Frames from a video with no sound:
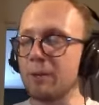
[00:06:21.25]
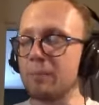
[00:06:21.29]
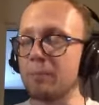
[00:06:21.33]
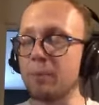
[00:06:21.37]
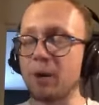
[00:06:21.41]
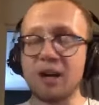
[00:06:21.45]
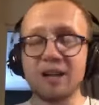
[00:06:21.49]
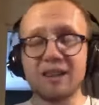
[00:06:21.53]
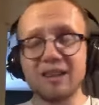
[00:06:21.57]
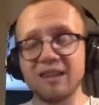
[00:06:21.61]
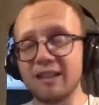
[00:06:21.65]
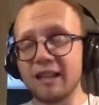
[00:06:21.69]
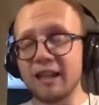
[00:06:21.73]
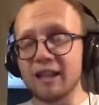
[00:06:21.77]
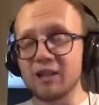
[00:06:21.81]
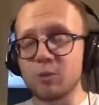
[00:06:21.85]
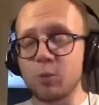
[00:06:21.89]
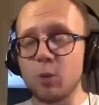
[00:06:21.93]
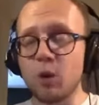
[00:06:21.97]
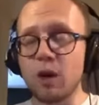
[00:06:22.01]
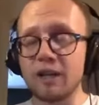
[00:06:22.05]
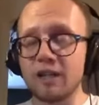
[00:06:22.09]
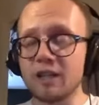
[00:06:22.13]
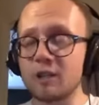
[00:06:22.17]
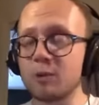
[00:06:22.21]
But I think that's
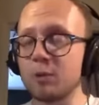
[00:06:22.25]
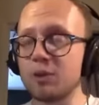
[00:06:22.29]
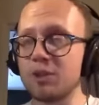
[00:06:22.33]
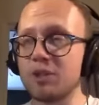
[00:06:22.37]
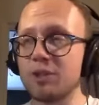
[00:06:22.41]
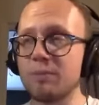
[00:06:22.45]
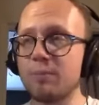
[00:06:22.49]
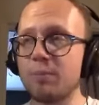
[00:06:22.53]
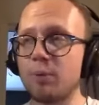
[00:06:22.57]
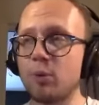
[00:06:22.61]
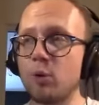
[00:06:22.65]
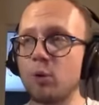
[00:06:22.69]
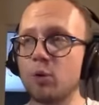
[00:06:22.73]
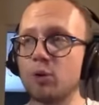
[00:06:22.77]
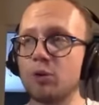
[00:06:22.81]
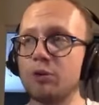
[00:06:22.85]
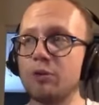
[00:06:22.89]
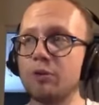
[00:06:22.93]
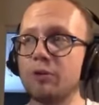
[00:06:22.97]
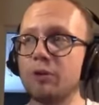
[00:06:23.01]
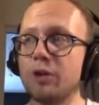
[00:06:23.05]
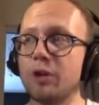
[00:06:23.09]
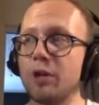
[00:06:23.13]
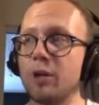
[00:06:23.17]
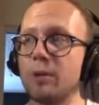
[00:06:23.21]
why this was an
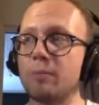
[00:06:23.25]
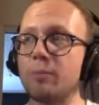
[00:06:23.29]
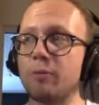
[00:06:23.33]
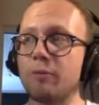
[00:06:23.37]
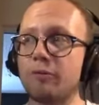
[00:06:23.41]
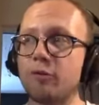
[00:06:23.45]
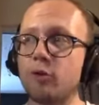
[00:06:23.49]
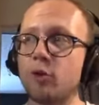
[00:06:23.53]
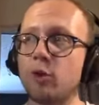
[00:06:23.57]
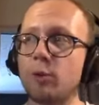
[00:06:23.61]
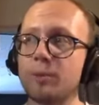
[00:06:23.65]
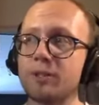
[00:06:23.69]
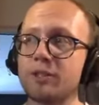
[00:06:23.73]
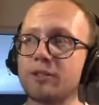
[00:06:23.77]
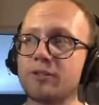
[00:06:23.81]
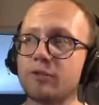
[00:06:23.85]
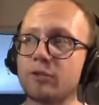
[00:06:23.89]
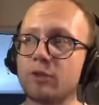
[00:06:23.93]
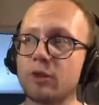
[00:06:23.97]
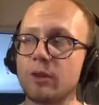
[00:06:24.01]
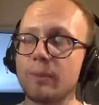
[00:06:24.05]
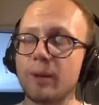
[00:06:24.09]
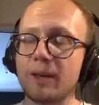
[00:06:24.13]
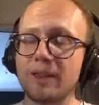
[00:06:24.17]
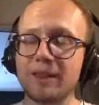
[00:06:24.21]
important performance
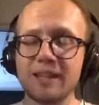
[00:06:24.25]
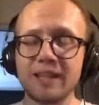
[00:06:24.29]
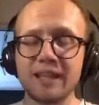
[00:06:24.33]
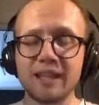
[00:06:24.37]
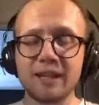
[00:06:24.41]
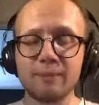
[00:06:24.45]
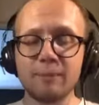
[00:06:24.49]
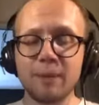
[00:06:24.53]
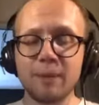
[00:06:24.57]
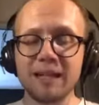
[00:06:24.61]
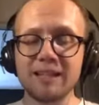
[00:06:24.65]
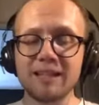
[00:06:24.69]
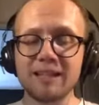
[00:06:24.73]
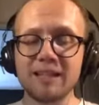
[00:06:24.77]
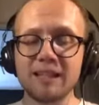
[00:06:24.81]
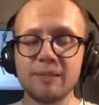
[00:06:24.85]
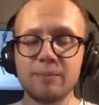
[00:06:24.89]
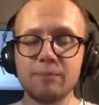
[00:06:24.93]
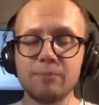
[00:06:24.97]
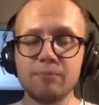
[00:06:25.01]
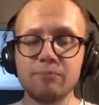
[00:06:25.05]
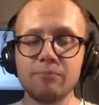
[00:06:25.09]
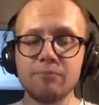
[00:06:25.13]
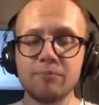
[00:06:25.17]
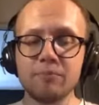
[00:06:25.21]
for him. I think it makes
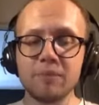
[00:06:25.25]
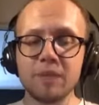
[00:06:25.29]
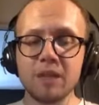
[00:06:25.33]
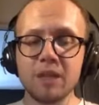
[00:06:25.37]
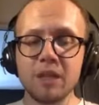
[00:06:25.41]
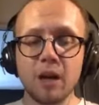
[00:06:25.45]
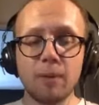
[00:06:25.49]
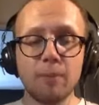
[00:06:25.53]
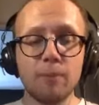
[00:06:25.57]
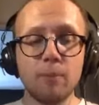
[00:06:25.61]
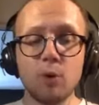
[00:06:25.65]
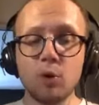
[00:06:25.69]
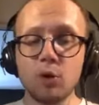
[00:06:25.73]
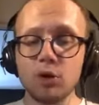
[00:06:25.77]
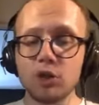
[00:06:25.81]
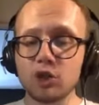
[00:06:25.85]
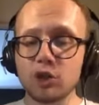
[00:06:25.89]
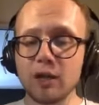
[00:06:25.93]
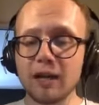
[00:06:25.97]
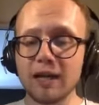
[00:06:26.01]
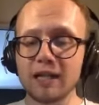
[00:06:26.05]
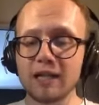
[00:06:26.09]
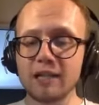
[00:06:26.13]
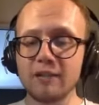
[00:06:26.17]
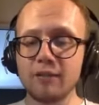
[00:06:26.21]
him a more
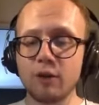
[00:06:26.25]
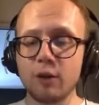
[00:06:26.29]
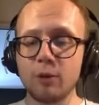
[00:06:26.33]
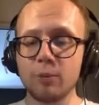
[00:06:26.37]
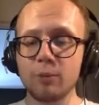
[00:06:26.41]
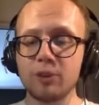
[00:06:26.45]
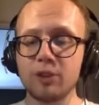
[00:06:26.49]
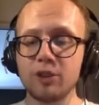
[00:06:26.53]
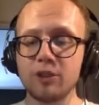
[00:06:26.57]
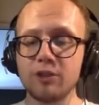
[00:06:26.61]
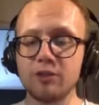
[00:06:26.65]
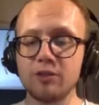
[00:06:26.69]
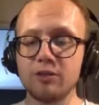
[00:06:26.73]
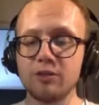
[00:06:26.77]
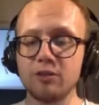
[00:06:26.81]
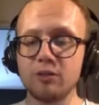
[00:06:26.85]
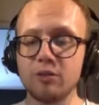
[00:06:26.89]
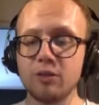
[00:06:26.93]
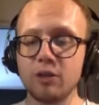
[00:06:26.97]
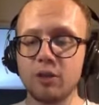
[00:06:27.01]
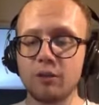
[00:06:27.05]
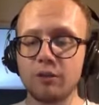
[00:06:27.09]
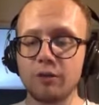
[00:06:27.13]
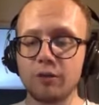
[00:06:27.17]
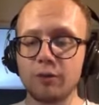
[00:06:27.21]
attractive option
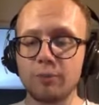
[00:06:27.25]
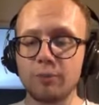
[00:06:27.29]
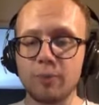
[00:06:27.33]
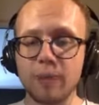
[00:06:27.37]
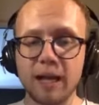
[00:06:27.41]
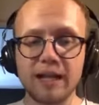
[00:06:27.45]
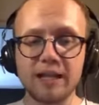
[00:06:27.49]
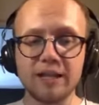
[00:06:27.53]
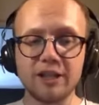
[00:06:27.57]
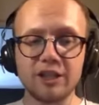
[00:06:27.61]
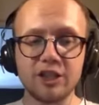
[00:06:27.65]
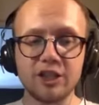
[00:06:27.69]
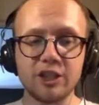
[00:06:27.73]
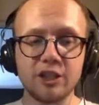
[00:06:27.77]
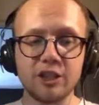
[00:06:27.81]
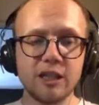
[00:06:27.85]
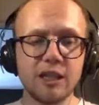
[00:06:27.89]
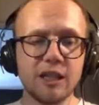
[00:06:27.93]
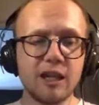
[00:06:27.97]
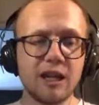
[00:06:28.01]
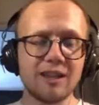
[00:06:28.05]
off the bench.